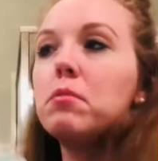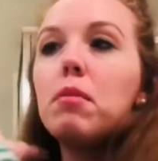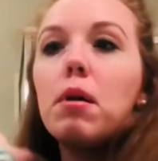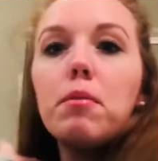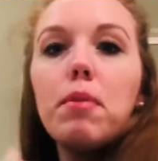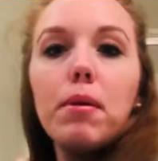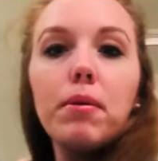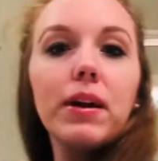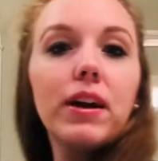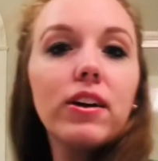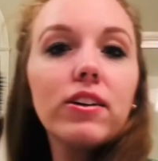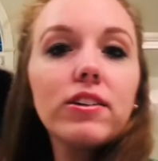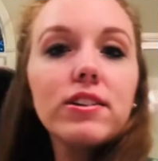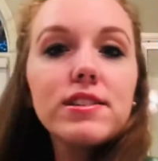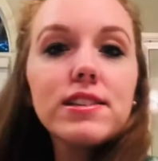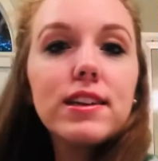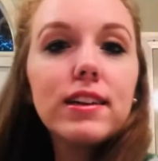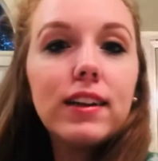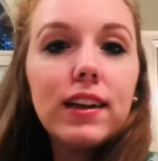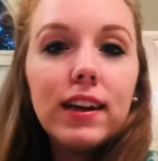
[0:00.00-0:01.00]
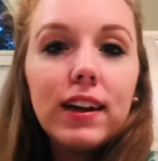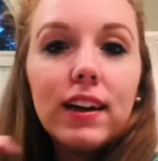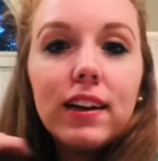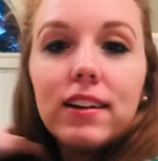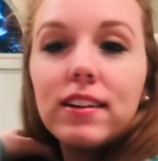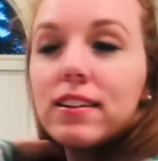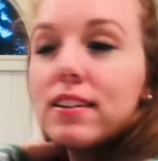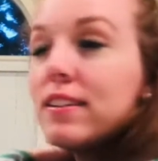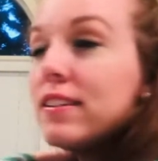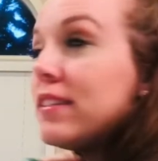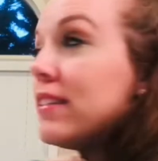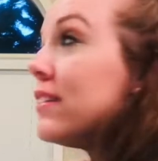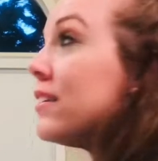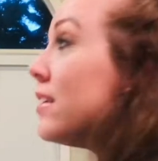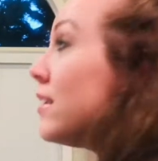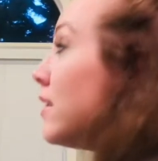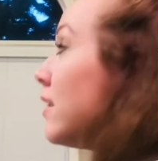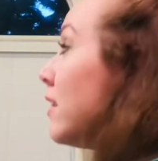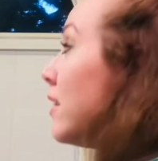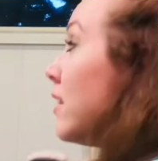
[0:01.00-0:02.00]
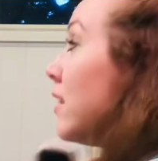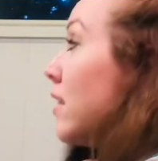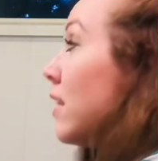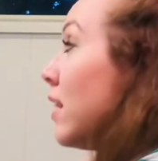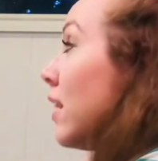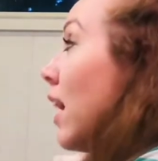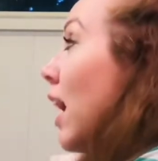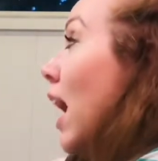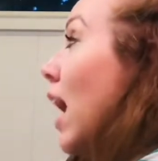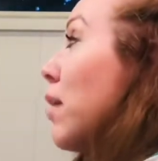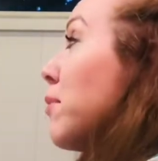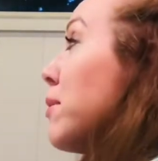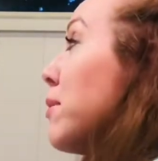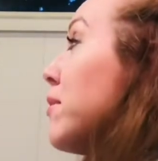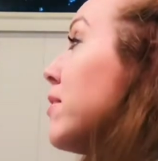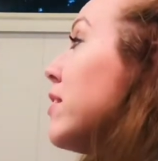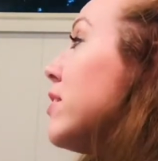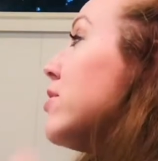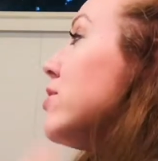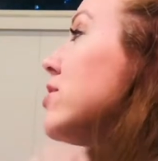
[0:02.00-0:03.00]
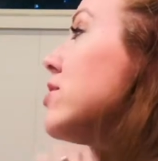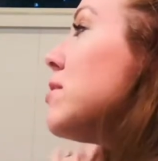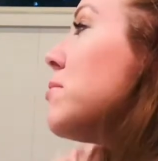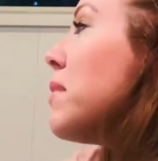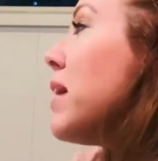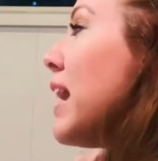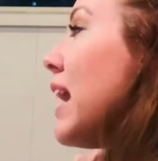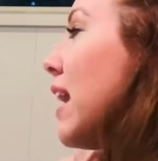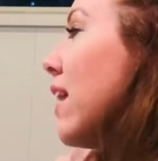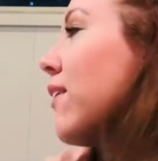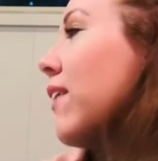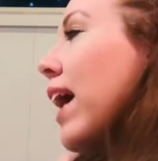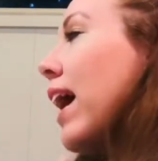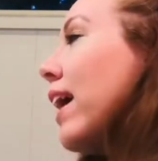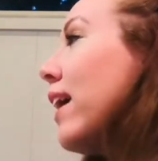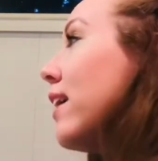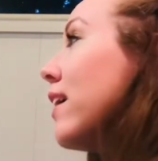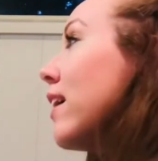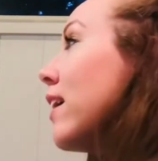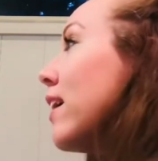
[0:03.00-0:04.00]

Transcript: My baby girl's in here. I'll be with you in just a minute, okay?